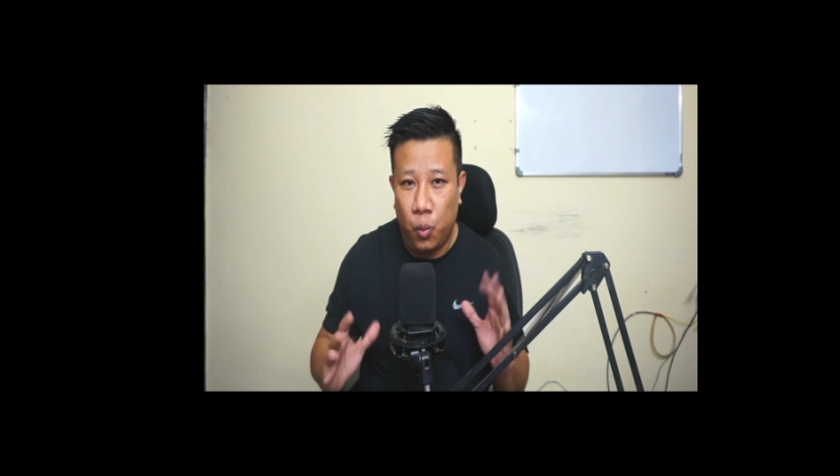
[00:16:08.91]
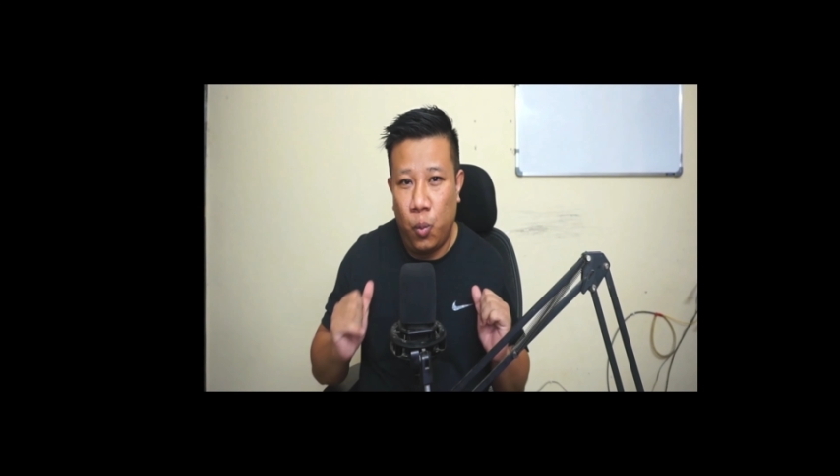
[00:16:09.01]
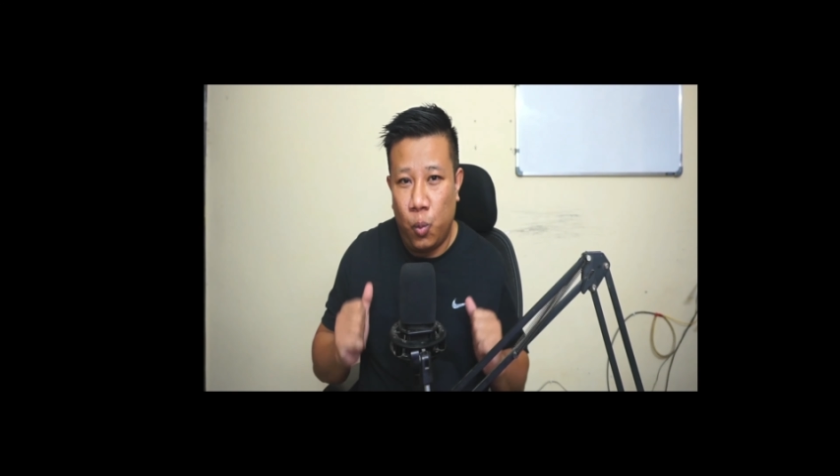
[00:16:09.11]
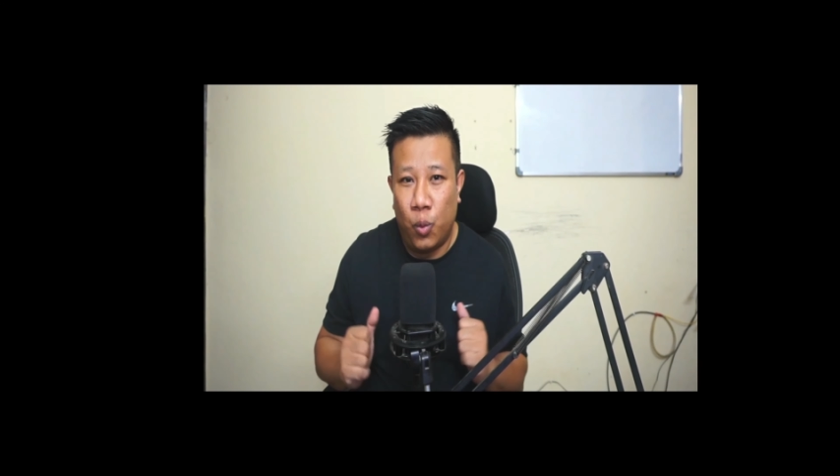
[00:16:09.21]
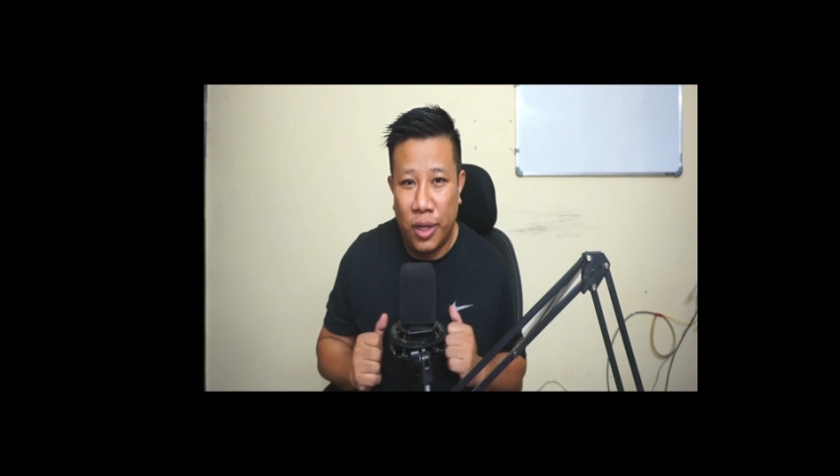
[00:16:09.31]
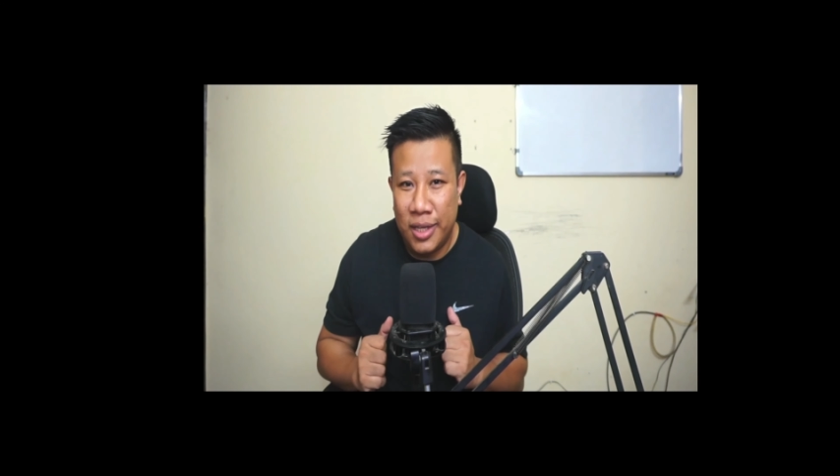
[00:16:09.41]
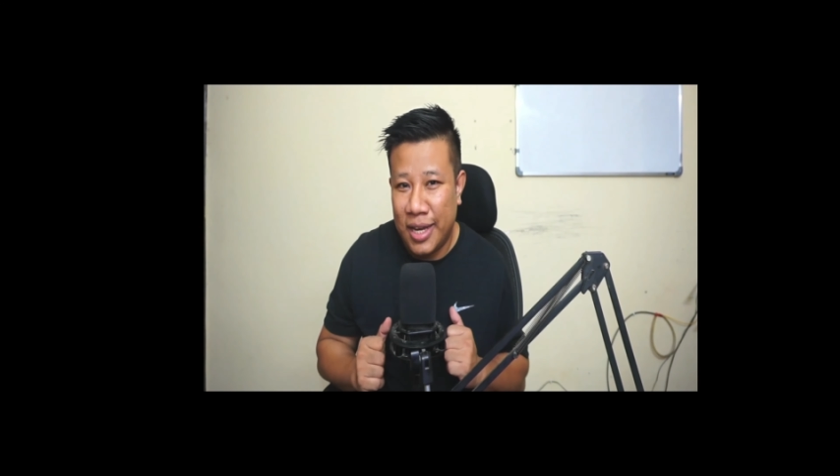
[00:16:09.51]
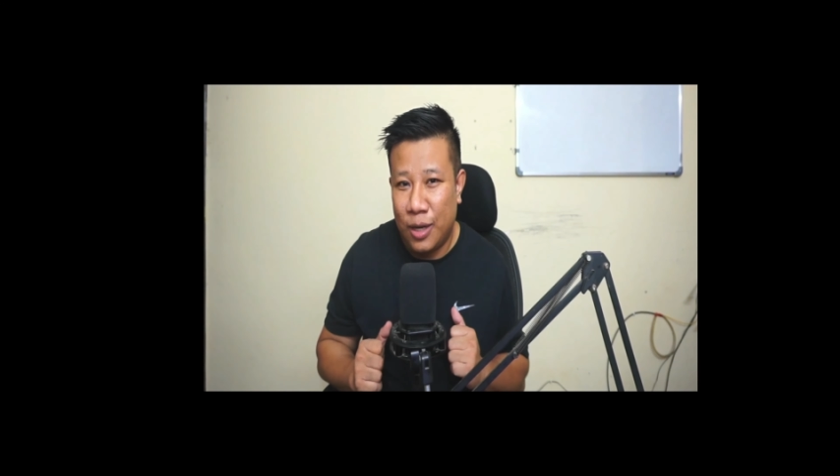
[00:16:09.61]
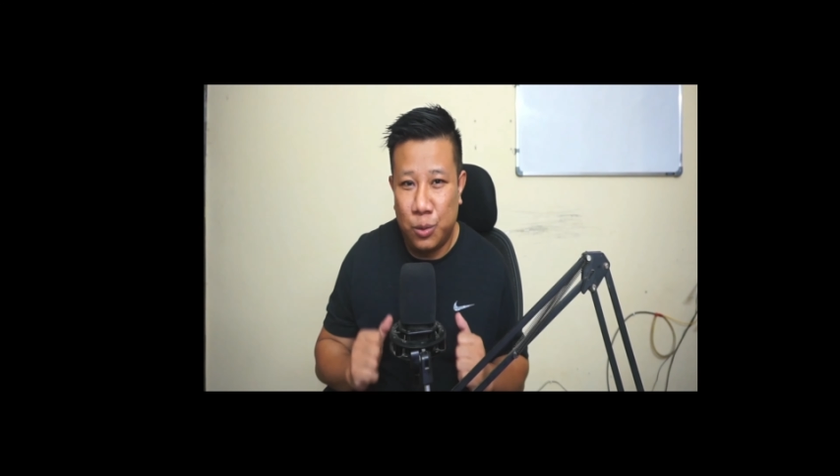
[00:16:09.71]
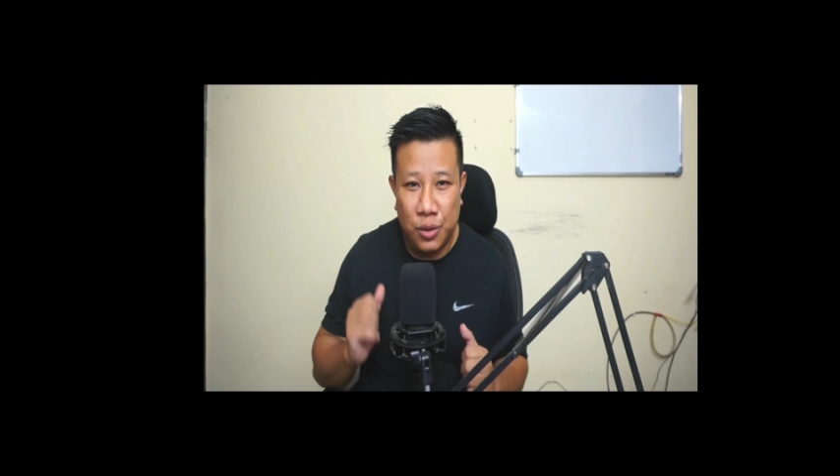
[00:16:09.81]

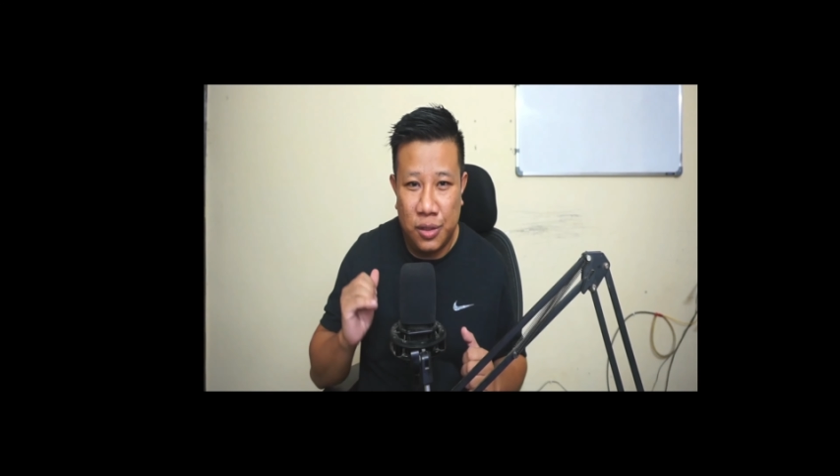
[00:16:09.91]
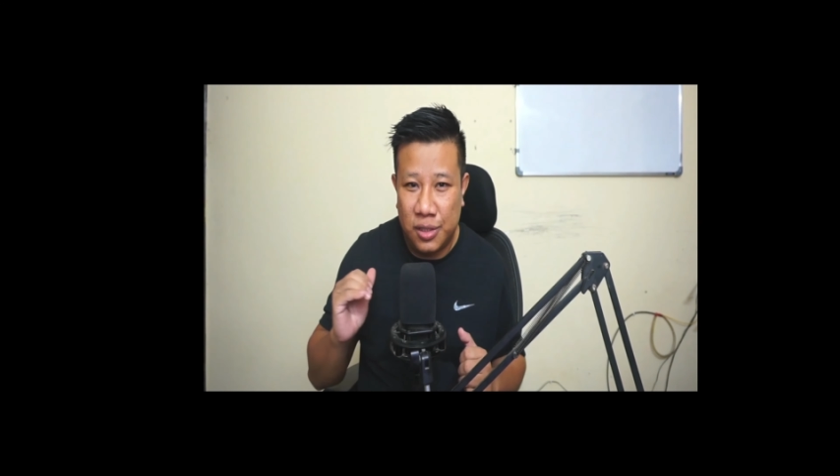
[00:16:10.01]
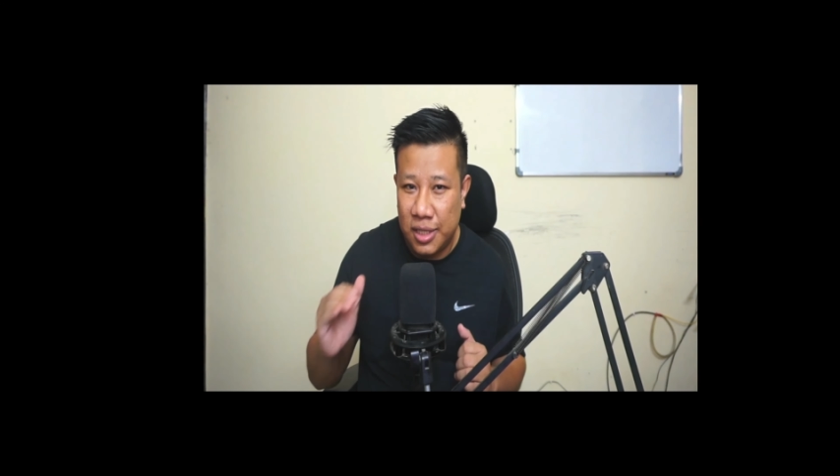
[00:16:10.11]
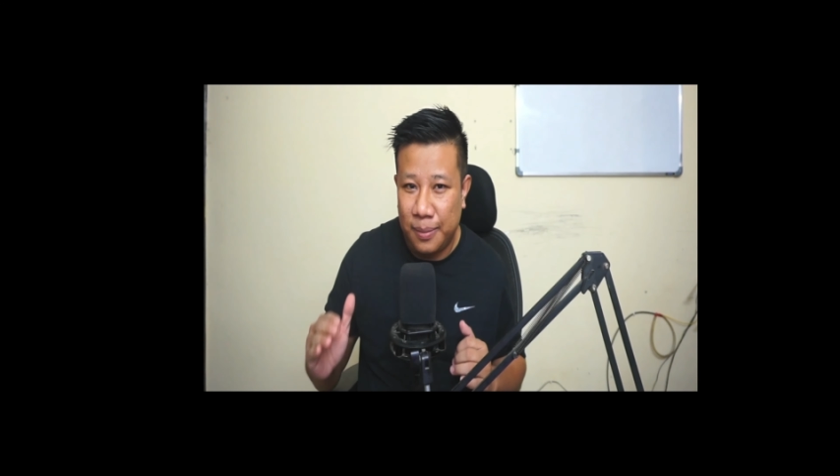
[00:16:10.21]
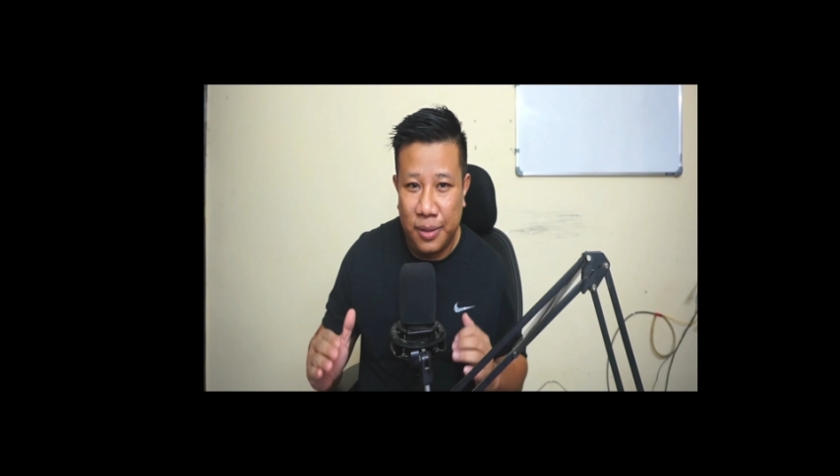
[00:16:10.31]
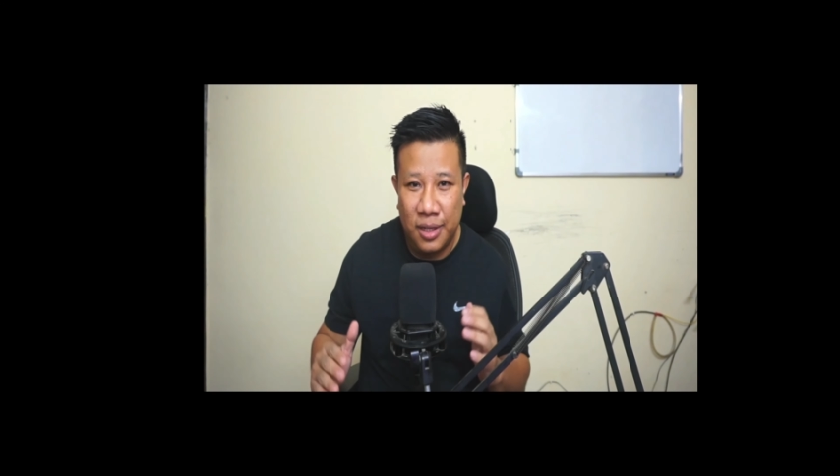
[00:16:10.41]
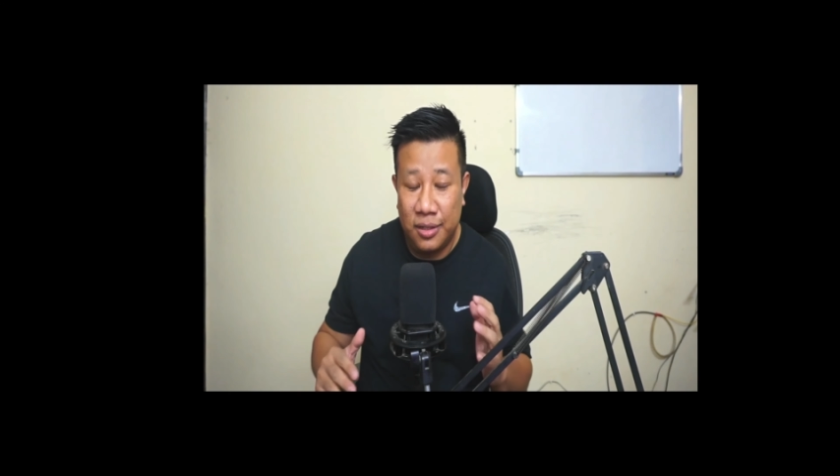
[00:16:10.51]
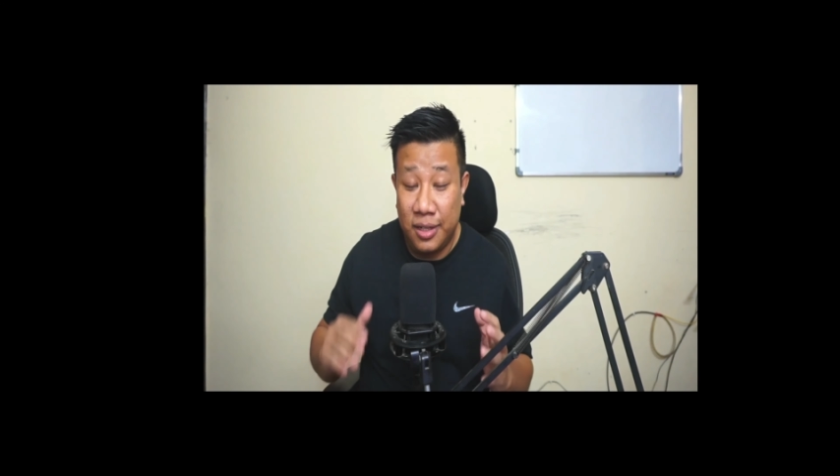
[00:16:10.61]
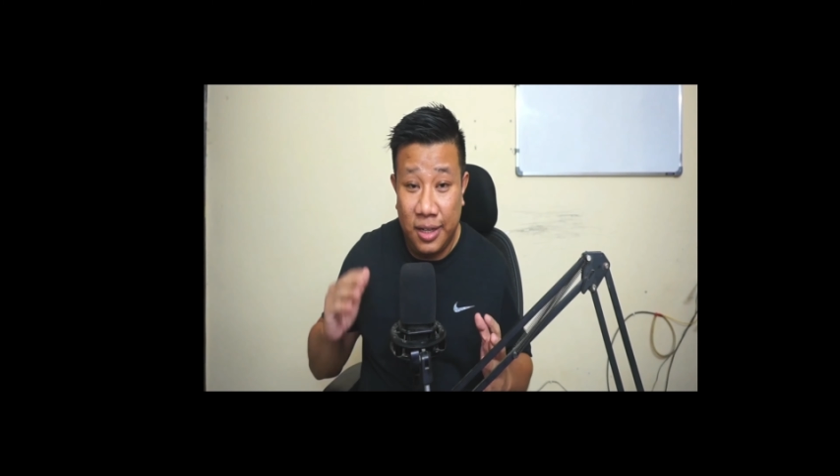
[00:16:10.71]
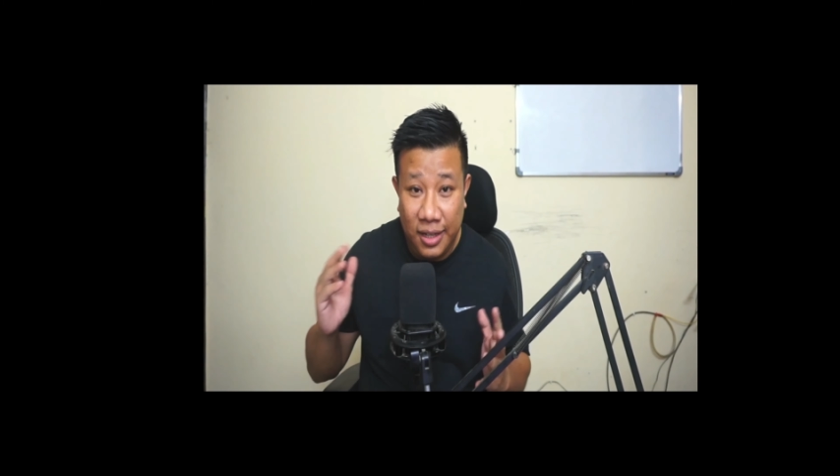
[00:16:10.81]

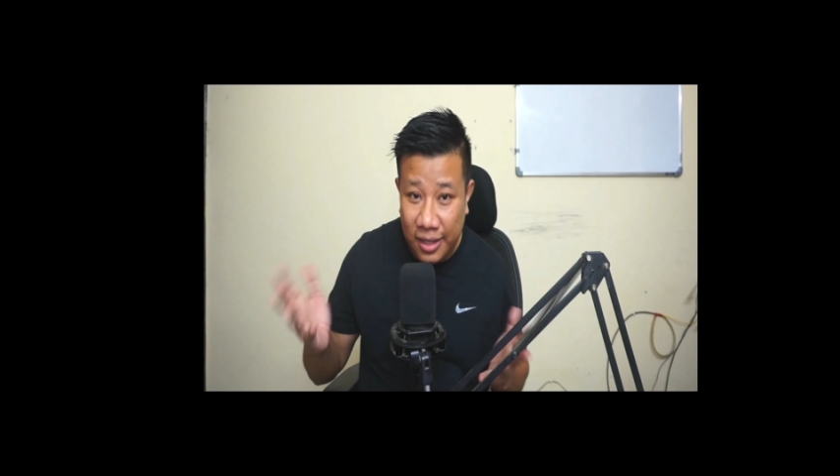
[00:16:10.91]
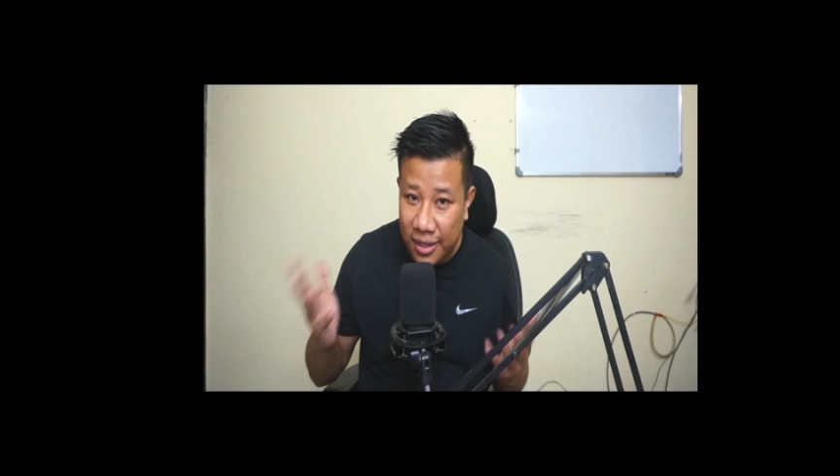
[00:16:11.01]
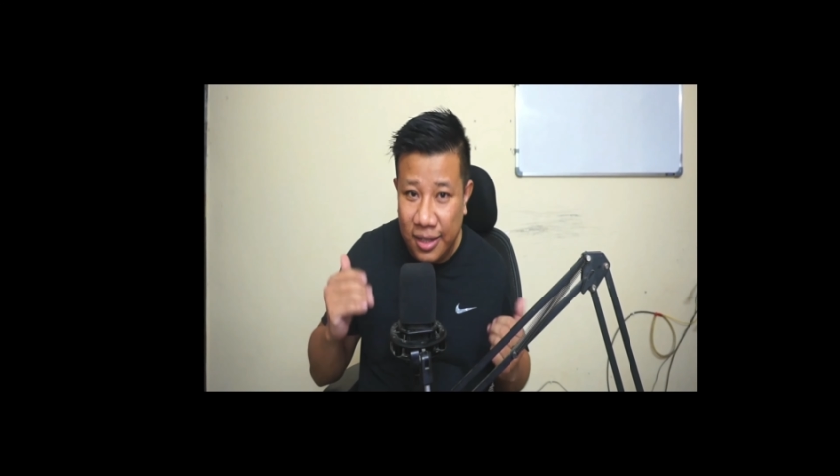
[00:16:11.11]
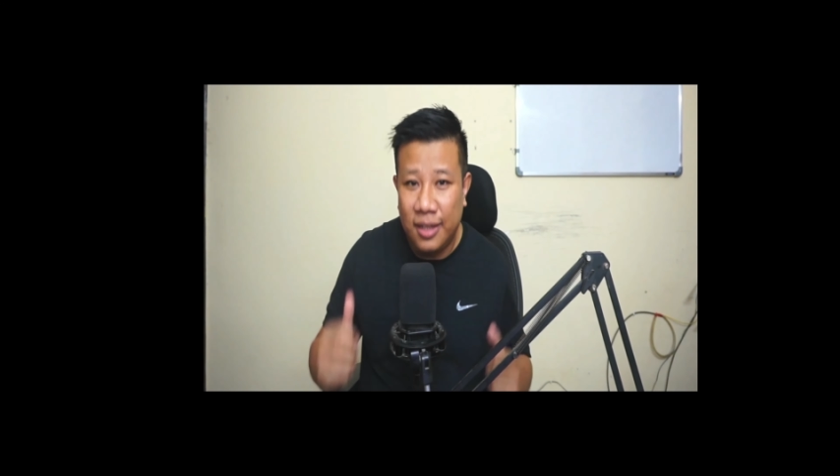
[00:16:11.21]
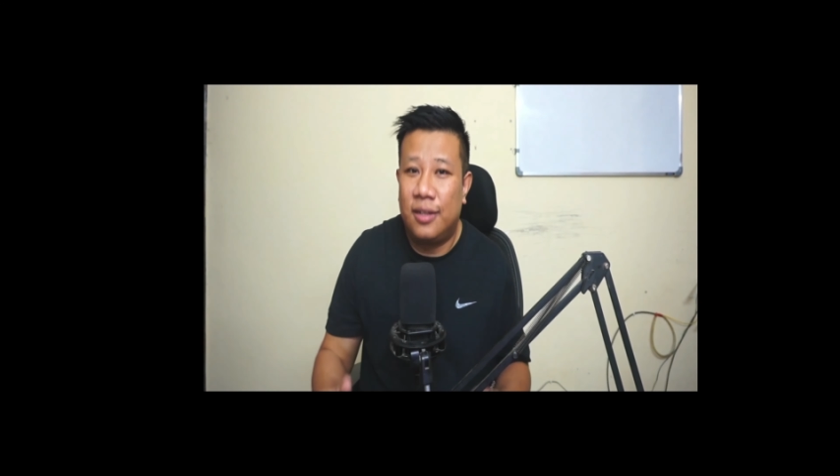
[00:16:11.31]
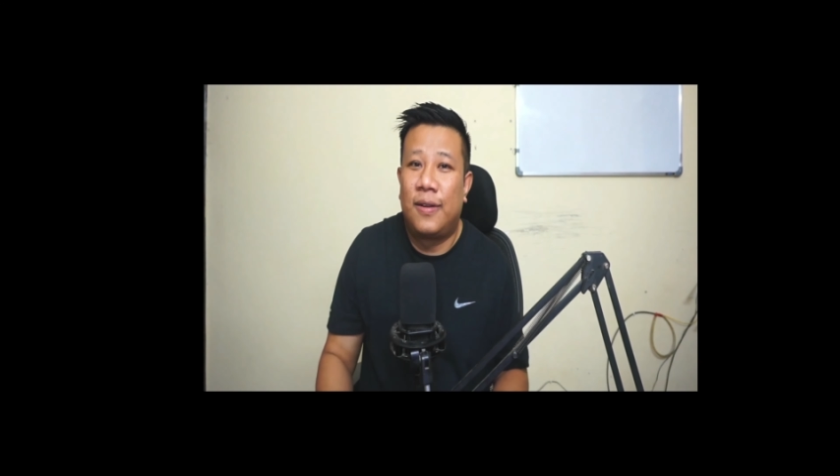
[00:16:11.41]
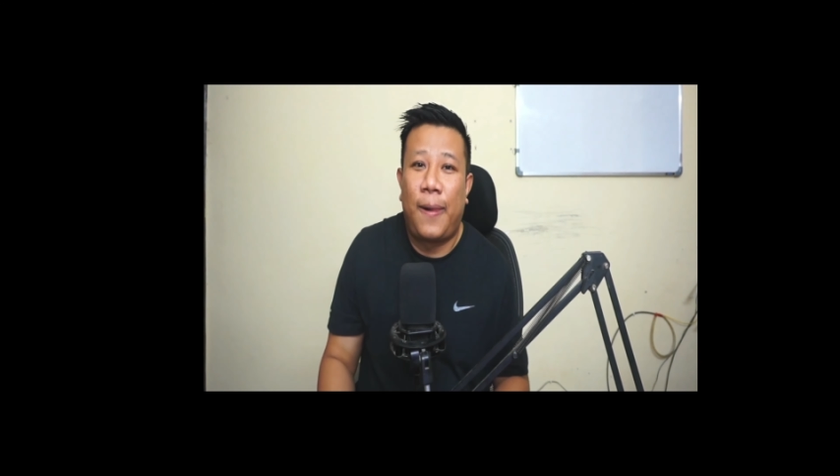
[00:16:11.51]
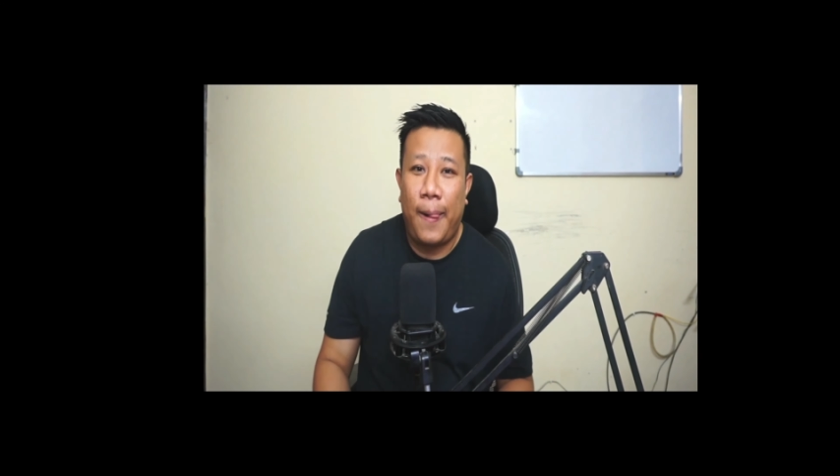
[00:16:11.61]
$1,788,